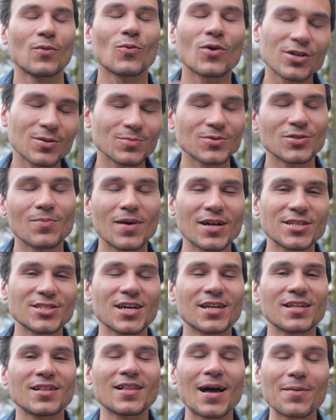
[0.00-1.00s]
and welcome to my
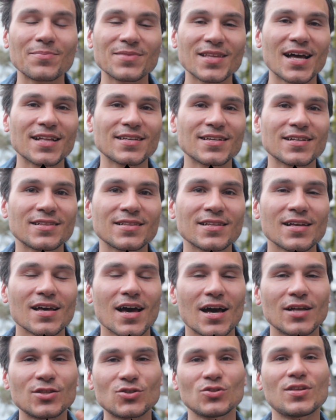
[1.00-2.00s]
channel. I'm Daniel,
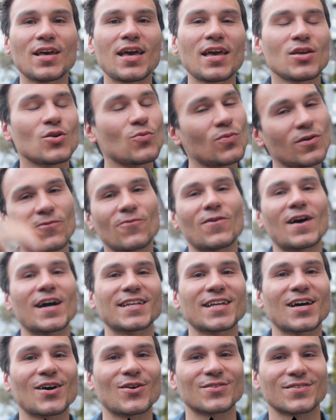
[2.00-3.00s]
and today you will
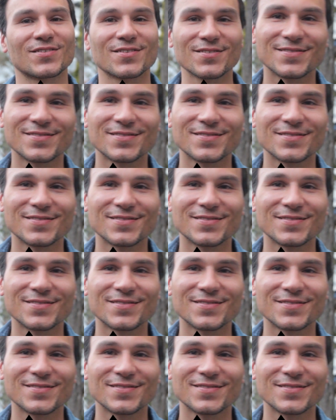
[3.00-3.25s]
find out.